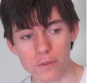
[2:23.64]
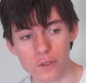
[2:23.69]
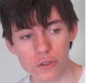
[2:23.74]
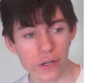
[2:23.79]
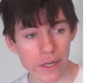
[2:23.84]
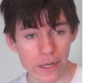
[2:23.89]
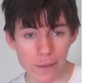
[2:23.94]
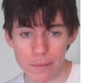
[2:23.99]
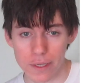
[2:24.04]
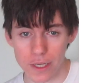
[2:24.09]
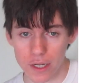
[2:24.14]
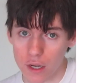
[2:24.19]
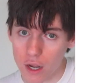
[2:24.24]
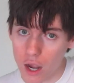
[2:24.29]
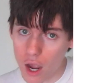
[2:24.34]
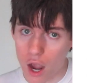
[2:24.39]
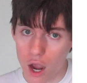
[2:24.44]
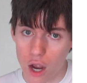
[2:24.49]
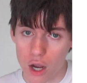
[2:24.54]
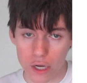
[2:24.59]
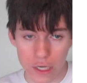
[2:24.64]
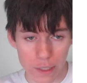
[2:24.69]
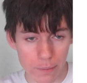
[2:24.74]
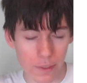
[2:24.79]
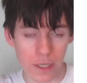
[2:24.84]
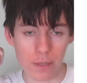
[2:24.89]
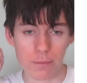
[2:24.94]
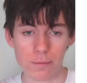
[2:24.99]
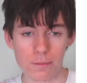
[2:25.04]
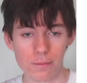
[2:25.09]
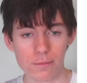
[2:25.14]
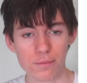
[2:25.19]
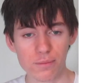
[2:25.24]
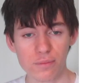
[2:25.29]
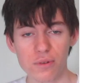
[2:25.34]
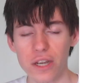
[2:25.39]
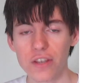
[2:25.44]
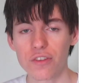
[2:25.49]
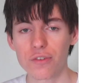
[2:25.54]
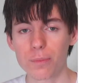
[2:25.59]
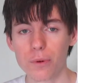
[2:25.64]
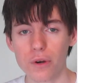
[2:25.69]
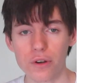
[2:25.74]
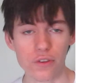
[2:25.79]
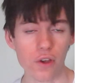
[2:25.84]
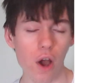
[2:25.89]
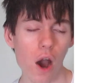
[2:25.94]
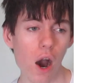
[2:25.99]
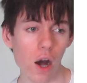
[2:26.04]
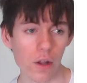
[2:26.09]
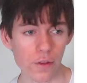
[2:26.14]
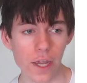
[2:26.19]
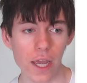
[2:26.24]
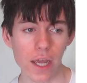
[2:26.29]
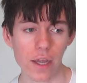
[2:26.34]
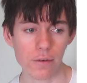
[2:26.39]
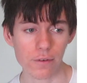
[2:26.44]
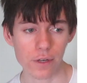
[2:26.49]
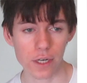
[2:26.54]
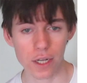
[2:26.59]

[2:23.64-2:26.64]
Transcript: Look at me. I play sports all day, every